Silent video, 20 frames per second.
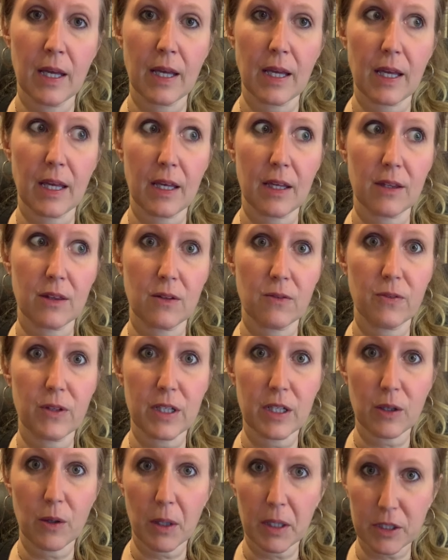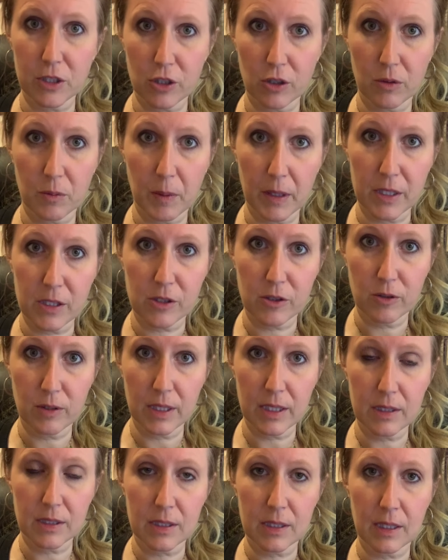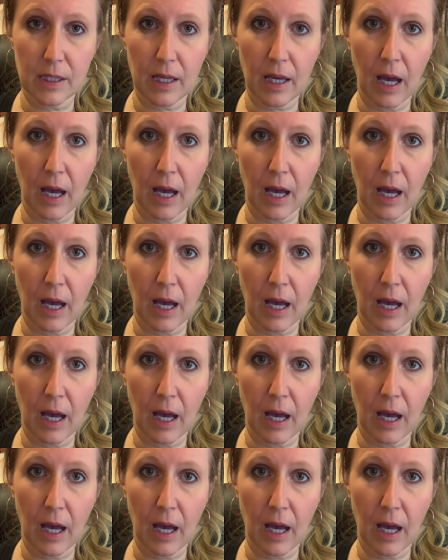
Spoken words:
In the video I showed my students,